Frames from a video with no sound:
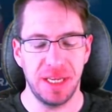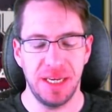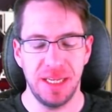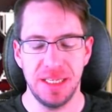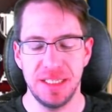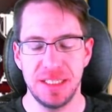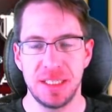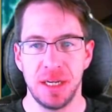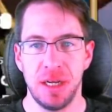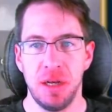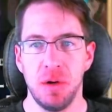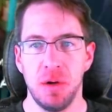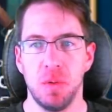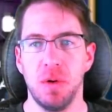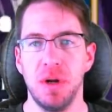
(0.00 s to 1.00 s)
is
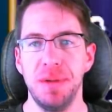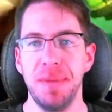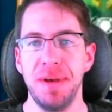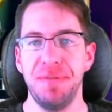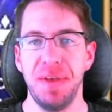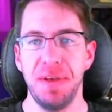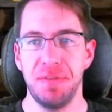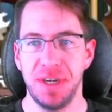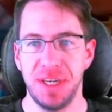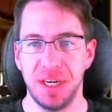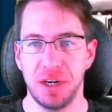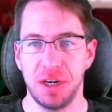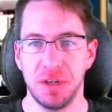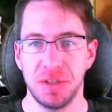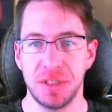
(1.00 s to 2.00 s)
one of my favorite
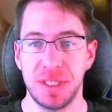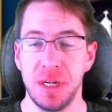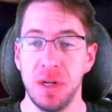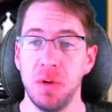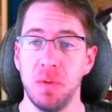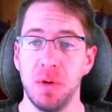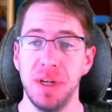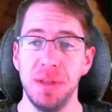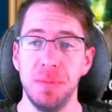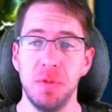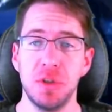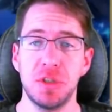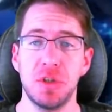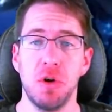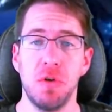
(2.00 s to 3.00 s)
heroes, one of the
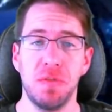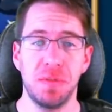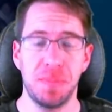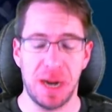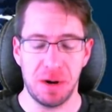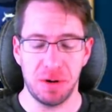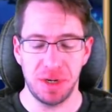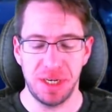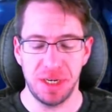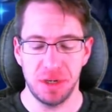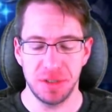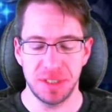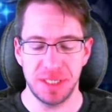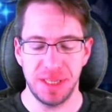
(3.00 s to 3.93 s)
most overpowered heroes in